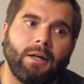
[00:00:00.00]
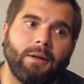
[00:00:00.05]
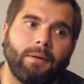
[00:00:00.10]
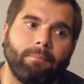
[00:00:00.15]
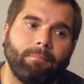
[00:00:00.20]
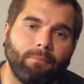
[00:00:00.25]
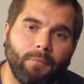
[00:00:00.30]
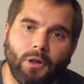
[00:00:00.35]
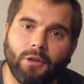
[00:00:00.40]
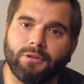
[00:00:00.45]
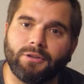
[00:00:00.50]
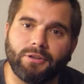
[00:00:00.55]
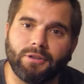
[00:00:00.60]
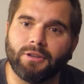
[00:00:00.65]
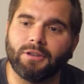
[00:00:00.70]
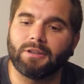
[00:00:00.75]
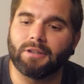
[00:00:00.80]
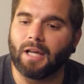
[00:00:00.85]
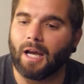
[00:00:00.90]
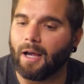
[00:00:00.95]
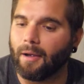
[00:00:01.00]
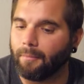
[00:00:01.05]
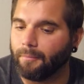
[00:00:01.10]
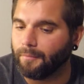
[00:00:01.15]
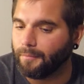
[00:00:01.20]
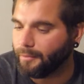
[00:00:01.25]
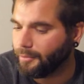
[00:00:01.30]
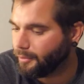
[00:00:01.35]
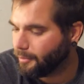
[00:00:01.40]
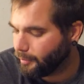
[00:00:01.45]
Most of the
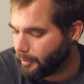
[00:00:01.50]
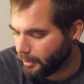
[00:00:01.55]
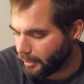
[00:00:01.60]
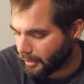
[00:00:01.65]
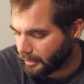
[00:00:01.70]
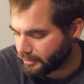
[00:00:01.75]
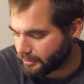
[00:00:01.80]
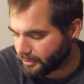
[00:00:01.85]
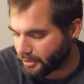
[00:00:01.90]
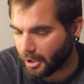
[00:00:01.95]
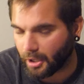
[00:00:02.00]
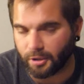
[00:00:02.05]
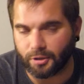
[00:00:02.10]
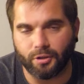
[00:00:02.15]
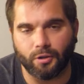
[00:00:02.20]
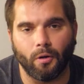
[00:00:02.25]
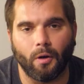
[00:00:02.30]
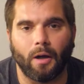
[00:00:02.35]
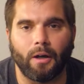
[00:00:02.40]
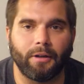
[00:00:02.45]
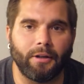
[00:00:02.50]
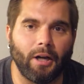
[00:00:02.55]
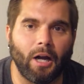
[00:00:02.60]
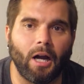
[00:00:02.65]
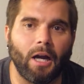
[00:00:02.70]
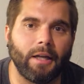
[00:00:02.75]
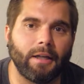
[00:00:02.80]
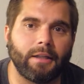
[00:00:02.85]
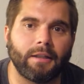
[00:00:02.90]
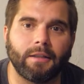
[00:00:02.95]
time you put on socks, you go out, you
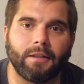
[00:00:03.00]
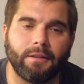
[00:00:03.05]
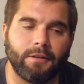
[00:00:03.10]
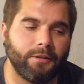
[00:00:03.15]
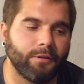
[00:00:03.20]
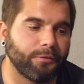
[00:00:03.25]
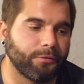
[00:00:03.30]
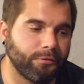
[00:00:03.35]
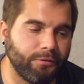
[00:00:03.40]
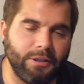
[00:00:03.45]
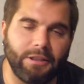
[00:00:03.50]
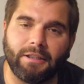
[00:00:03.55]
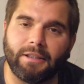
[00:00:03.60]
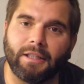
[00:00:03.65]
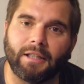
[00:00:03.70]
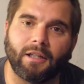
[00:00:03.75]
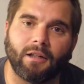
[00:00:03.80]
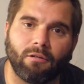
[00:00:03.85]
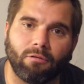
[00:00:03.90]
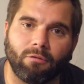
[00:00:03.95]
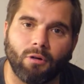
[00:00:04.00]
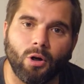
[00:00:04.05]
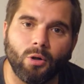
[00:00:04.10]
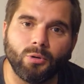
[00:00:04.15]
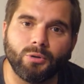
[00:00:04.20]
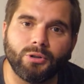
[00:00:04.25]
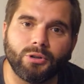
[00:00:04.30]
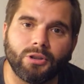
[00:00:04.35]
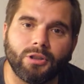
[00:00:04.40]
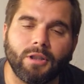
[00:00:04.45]
hike, your feet get
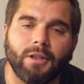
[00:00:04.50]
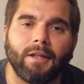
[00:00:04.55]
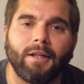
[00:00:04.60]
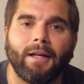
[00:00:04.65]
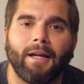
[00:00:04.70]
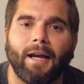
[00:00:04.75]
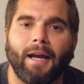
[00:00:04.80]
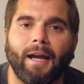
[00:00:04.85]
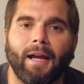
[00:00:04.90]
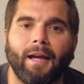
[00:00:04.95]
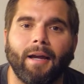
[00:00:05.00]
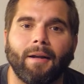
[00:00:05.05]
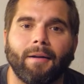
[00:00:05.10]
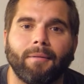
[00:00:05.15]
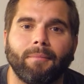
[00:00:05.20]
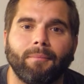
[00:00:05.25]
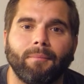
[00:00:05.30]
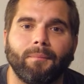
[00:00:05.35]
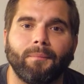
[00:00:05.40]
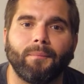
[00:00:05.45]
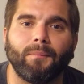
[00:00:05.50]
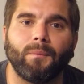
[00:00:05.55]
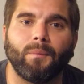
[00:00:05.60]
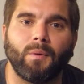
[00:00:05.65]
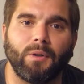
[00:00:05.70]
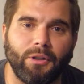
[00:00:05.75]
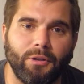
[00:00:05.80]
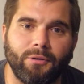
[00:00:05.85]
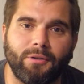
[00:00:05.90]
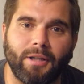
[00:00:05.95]
gross, and
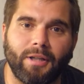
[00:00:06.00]
when you